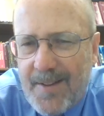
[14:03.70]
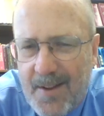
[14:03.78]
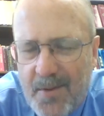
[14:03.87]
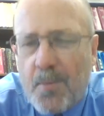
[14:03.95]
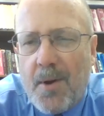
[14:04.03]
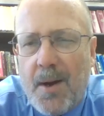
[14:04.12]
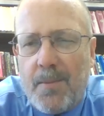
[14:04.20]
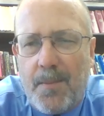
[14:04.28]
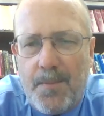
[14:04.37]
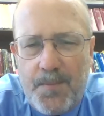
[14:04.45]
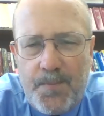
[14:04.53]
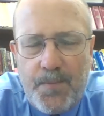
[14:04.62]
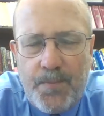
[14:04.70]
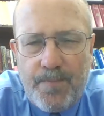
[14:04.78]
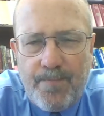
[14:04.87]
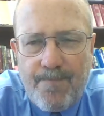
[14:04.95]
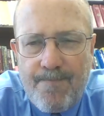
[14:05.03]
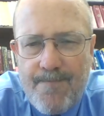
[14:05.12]
That's the problem.
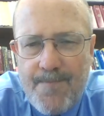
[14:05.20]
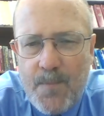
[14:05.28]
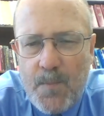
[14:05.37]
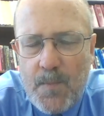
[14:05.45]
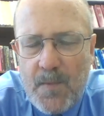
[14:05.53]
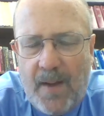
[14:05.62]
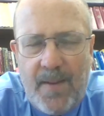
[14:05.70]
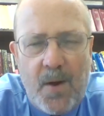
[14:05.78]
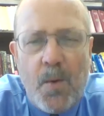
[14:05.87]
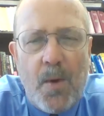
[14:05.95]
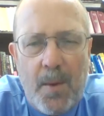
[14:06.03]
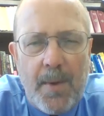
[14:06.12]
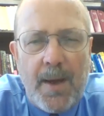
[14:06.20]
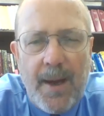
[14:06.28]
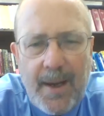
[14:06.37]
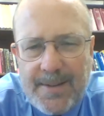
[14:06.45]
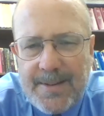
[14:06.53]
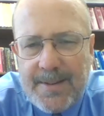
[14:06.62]
They don't want to be
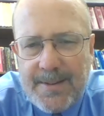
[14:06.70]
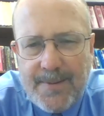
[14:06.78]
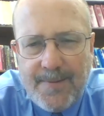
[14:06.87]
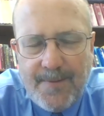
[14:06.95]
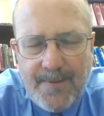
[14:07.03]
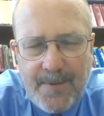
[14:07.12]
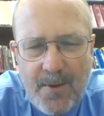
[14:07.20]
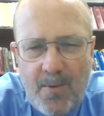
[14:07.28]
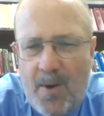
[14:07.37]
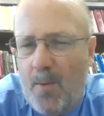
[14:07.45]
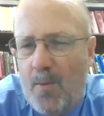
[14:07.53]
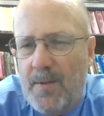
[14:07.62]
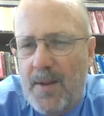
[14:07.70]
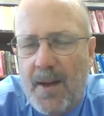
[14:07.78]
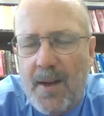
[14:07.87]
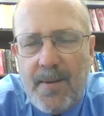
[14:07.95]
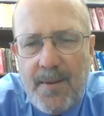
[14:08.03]
kings. Why would they?